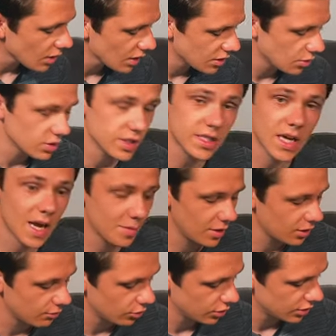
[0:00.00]
So it's the timing
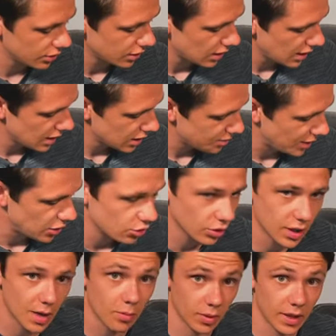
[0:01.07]
of the runs to make sure
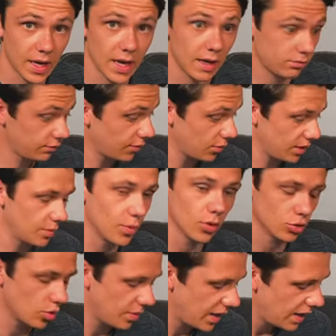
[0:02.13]
that we're there for when the
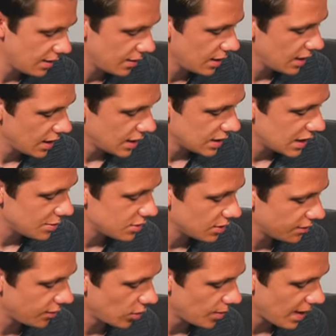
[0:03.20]
ball's coming in. Same as
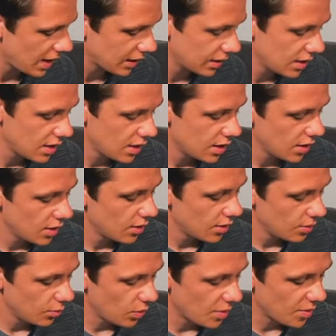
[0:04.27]
the fullback,
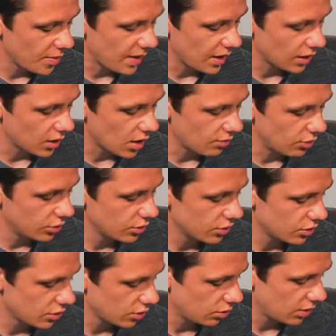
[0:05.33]
when we're making our
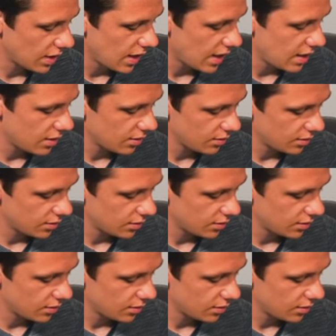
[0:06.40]
runs, okay,